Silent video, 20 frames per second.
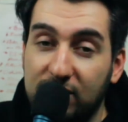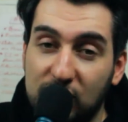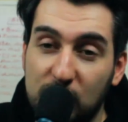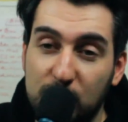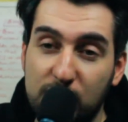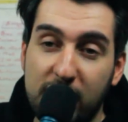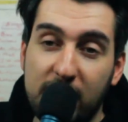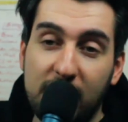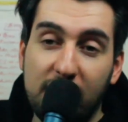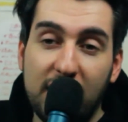
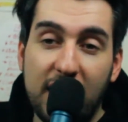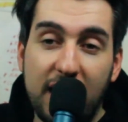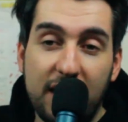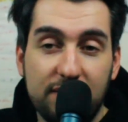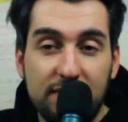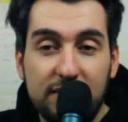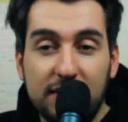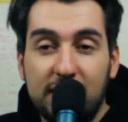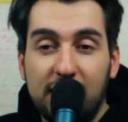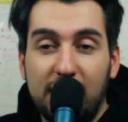to make,
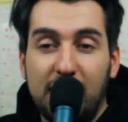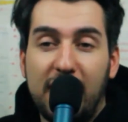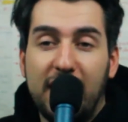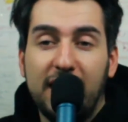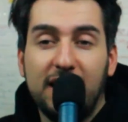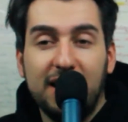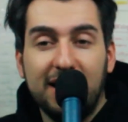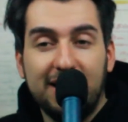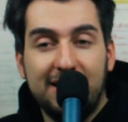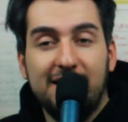I think,
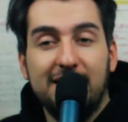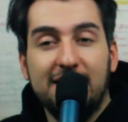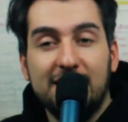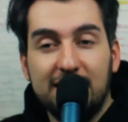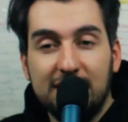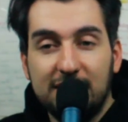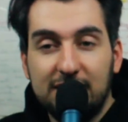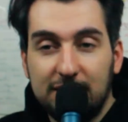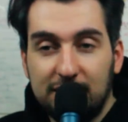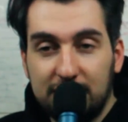like at
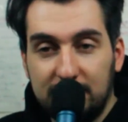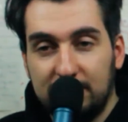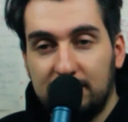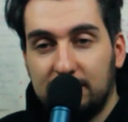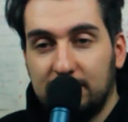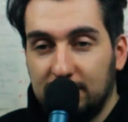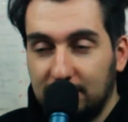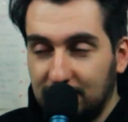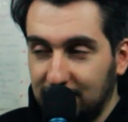least,